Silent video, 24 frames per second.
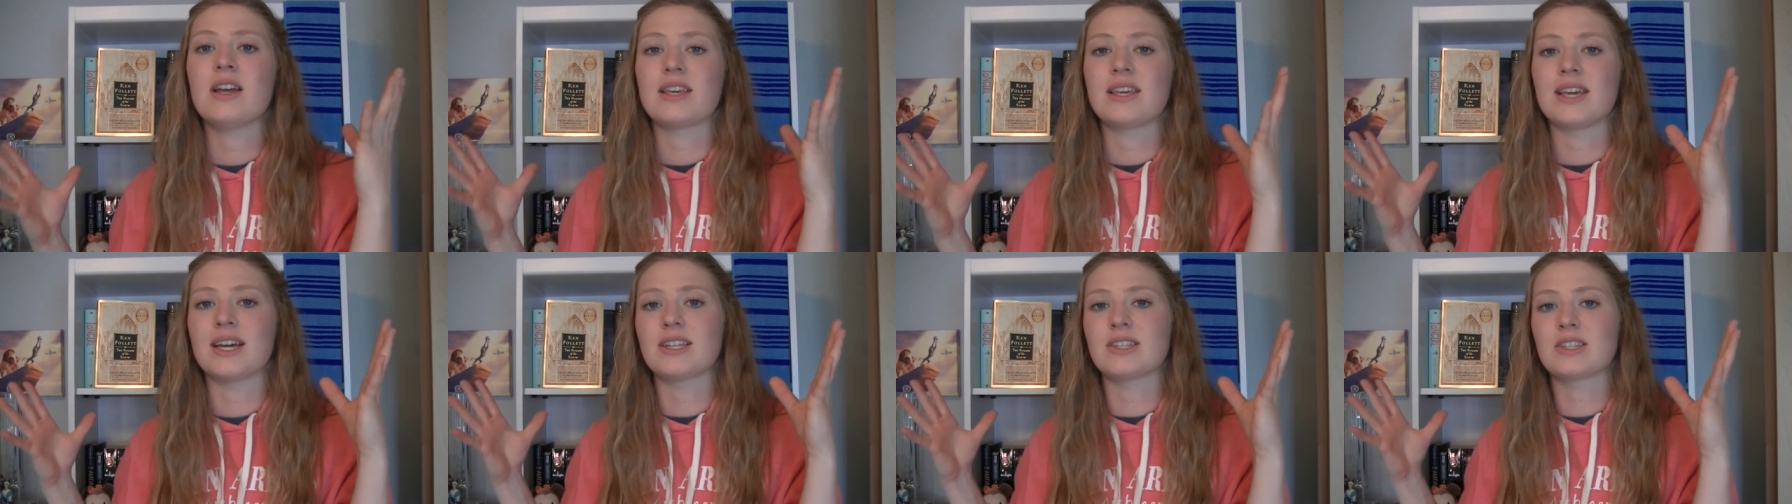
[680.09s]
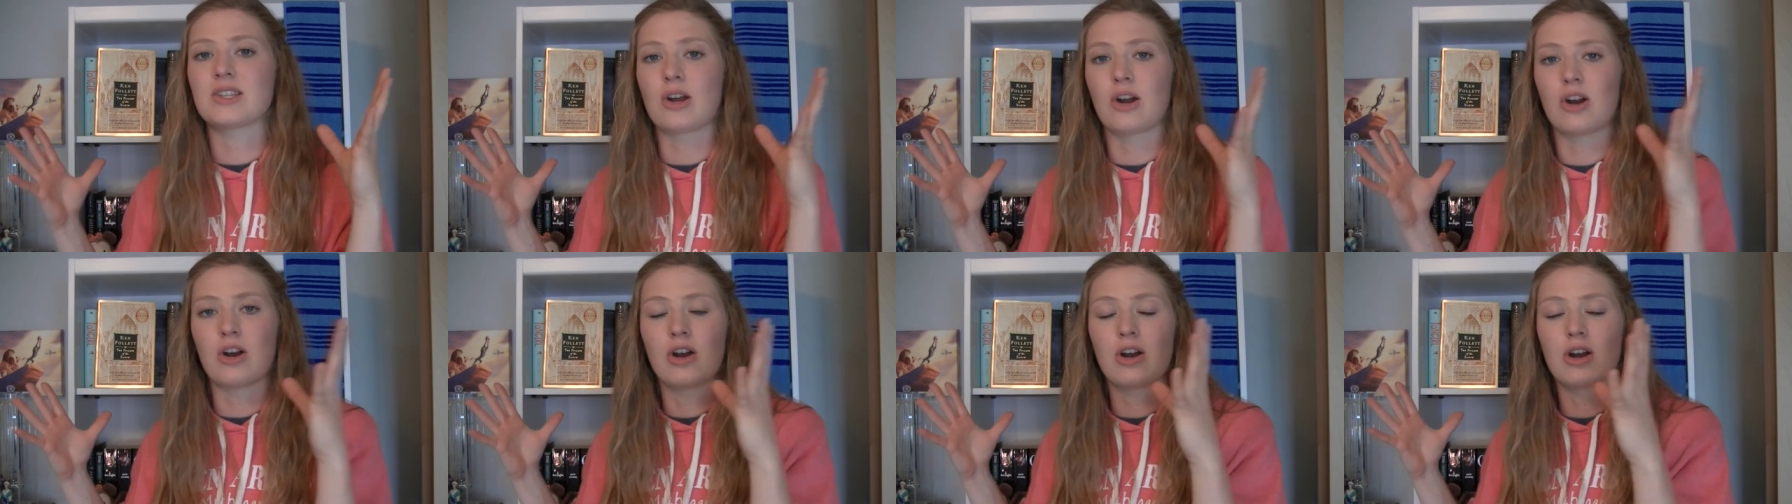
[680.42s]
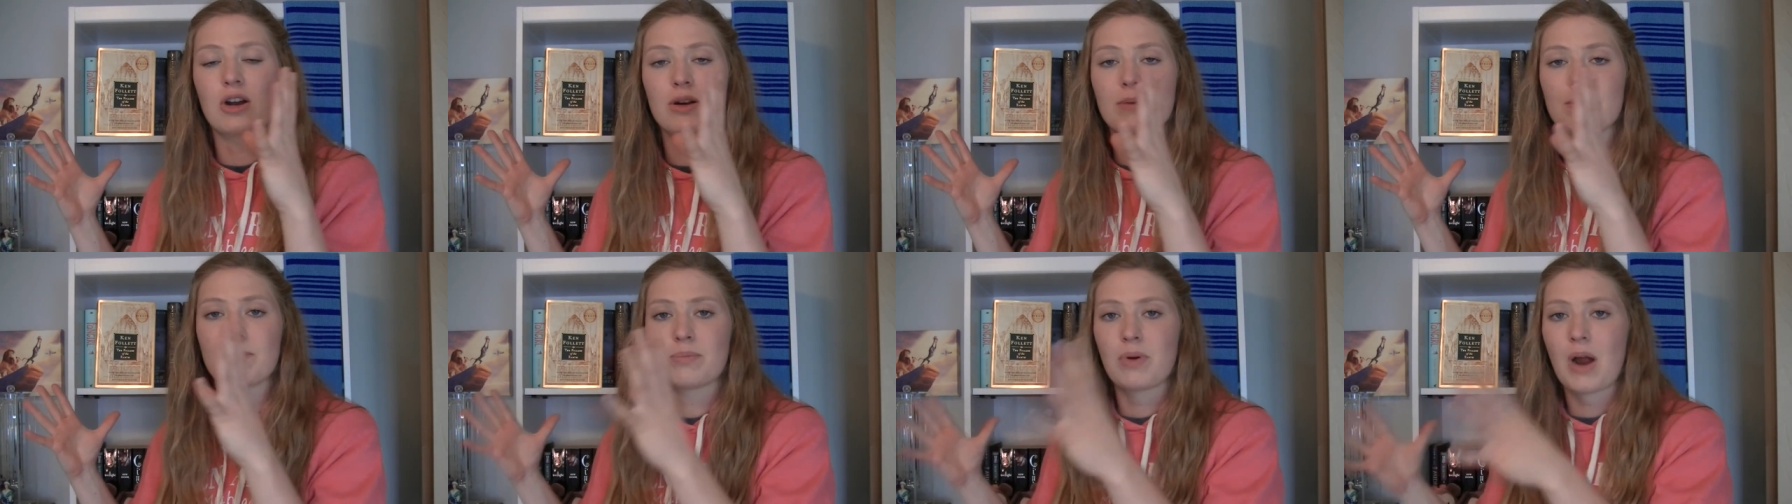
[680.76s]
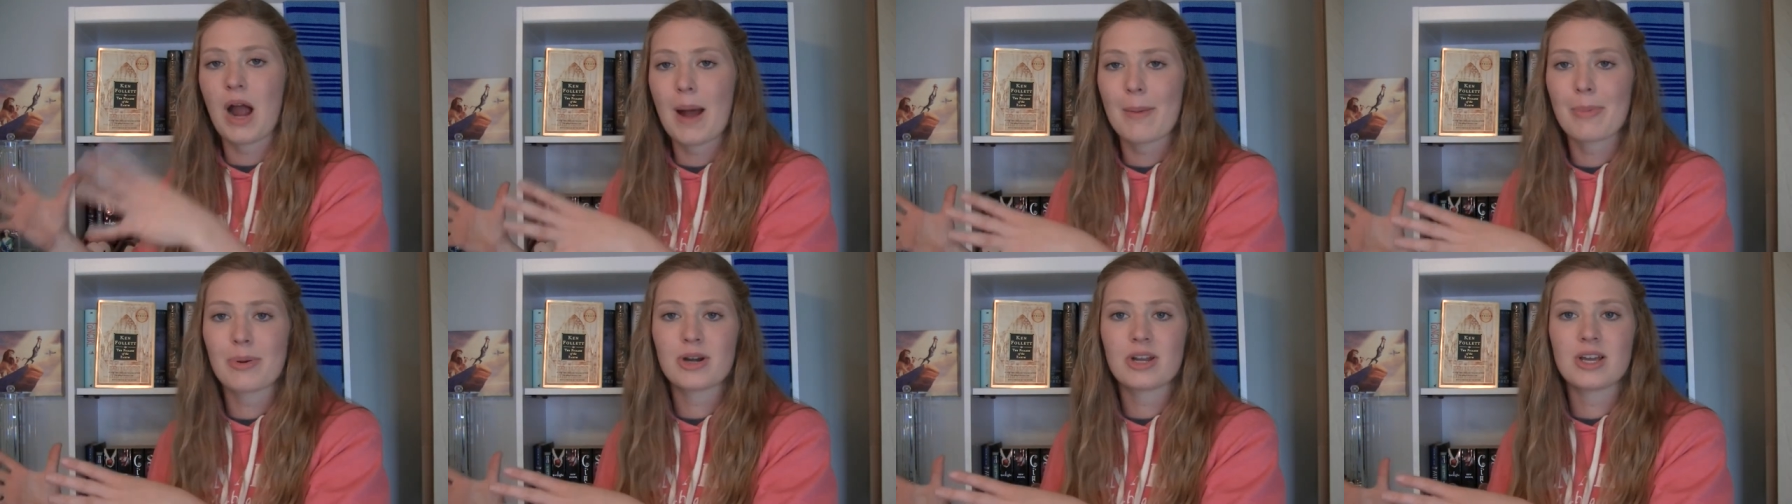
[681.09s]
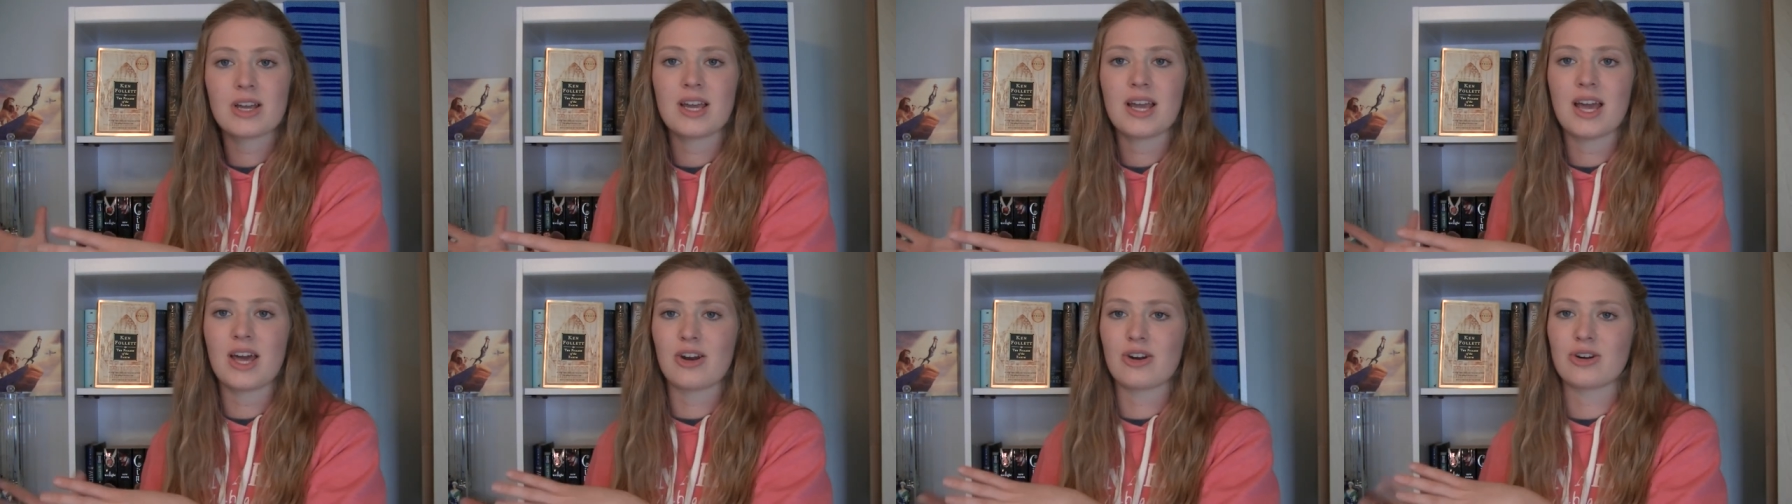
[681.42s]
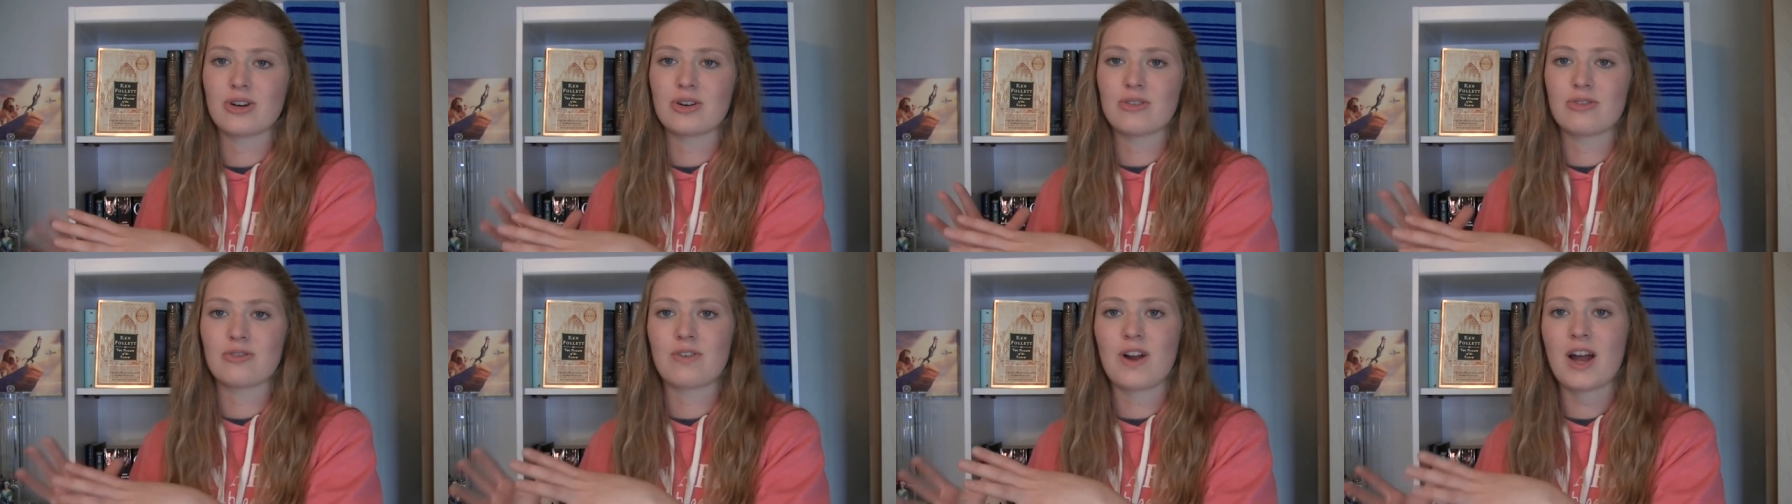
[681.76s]
gets her property and
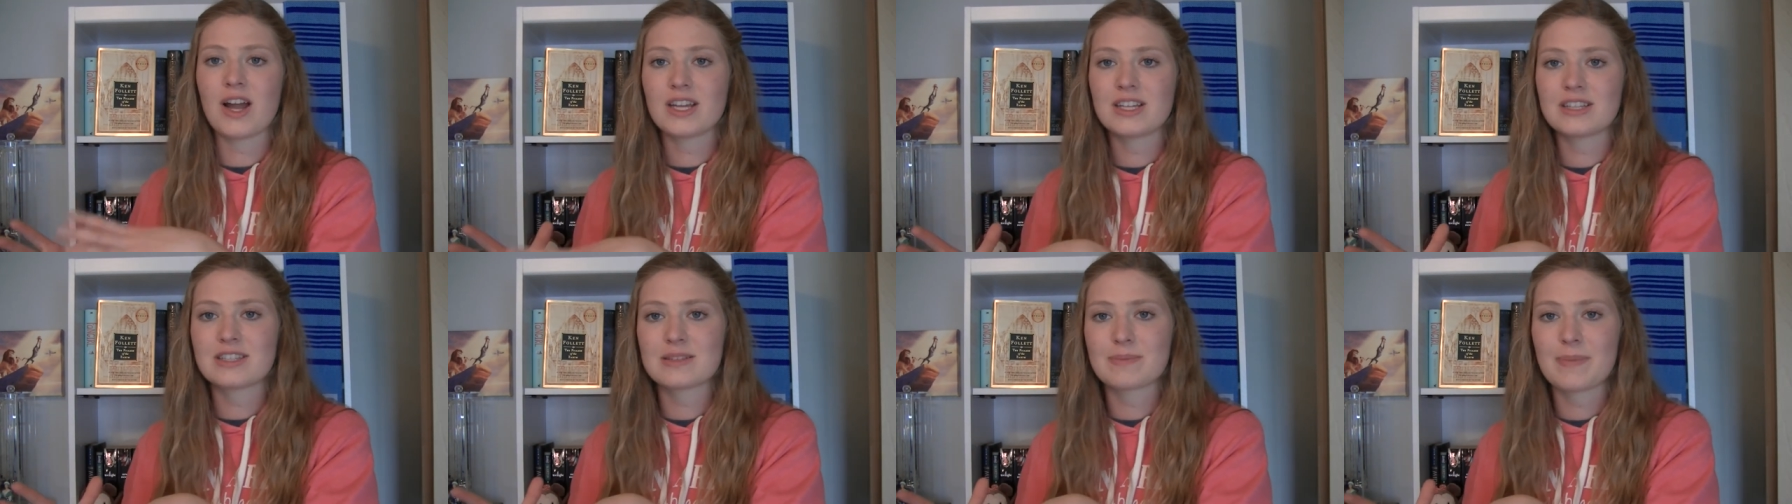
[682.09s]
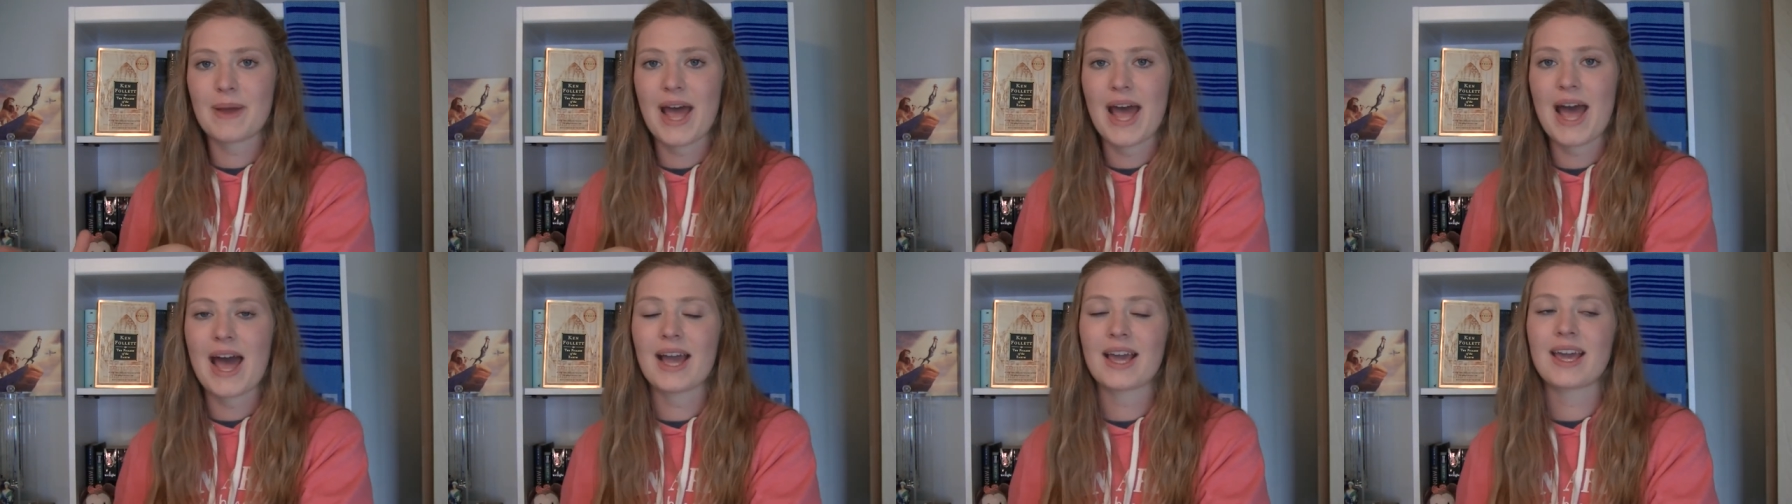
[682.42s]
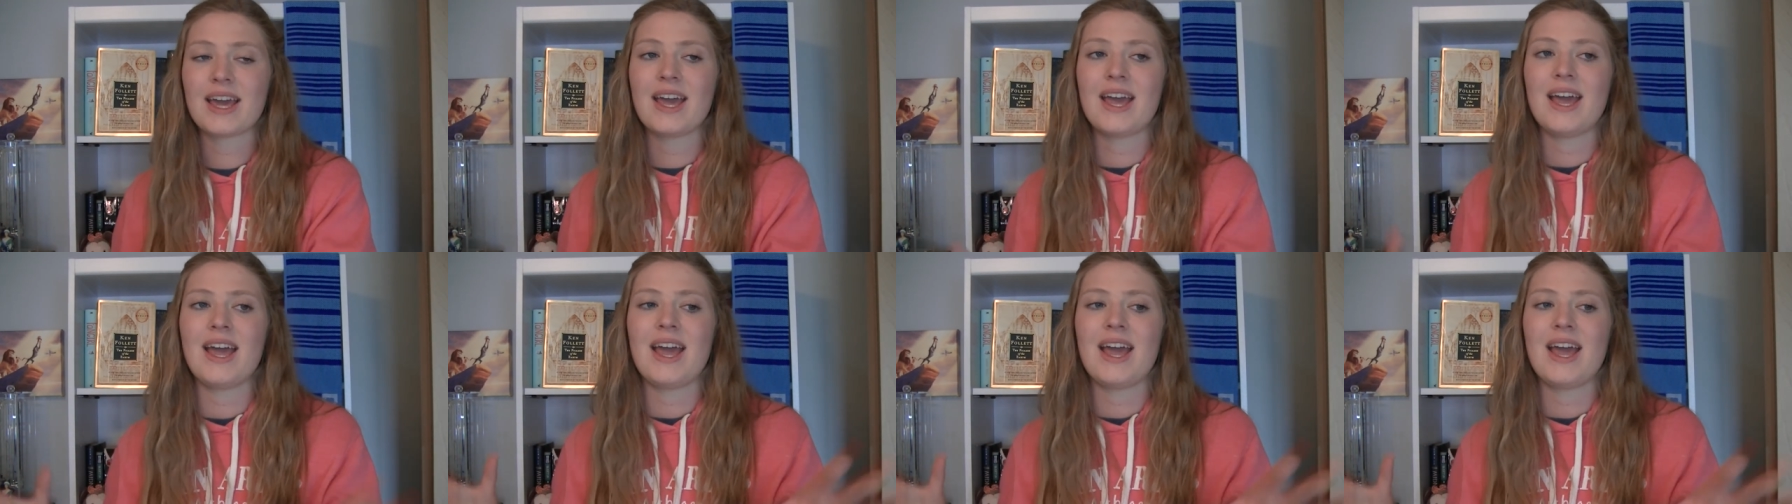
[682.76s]
her rights back,